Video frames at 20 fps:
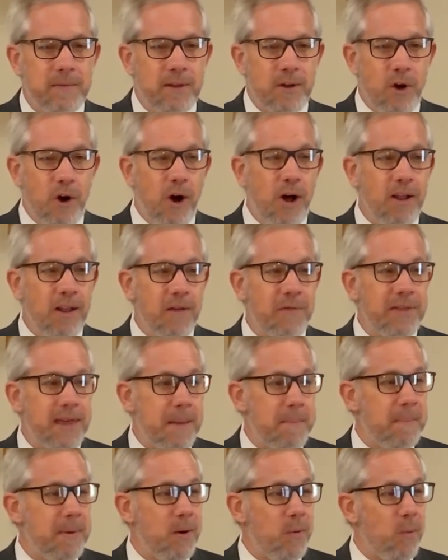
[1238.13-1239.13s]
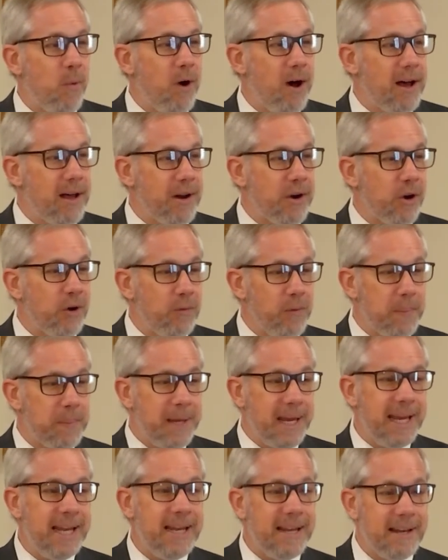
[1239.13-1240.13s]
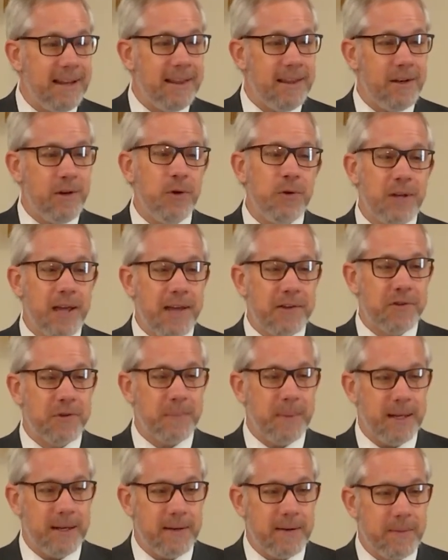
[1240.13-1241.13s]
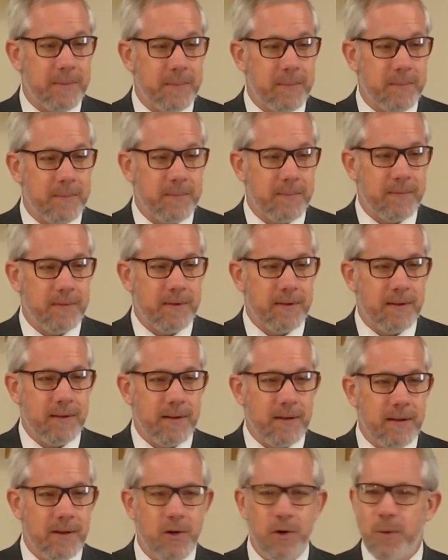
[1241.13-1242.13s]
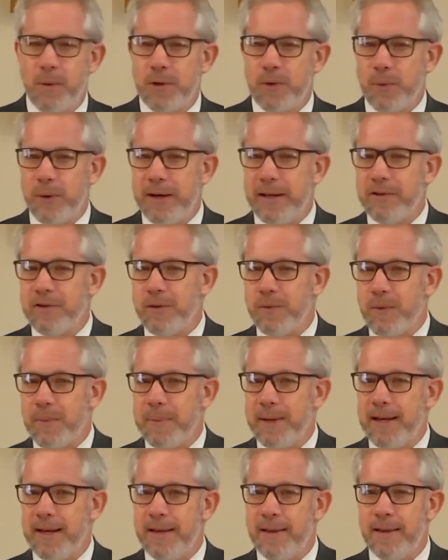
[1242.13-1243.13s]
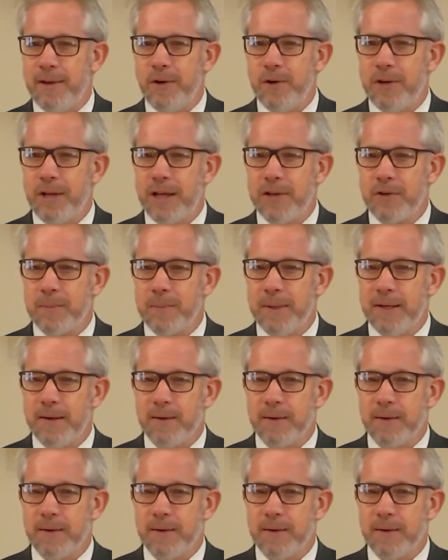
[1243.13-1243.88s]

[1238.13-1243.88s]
all of them but one are repeated in the New Testament. You know which one isn't repeated in the New Testament?